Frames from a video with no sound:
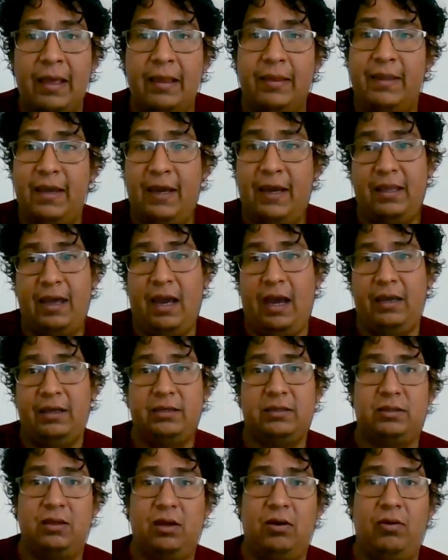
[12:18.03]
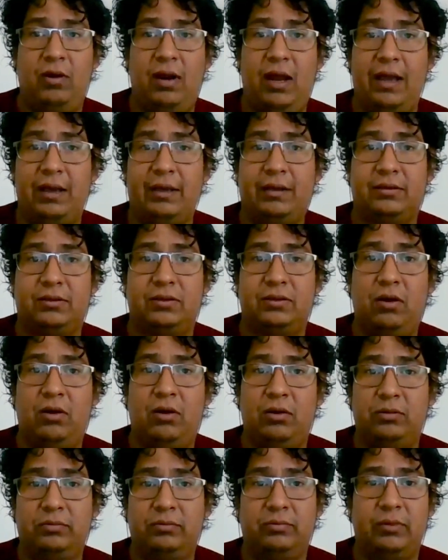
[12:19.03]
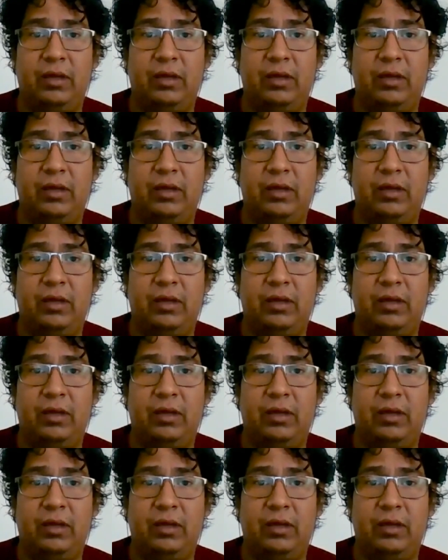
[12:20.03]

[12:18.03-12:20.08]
Then I saw like some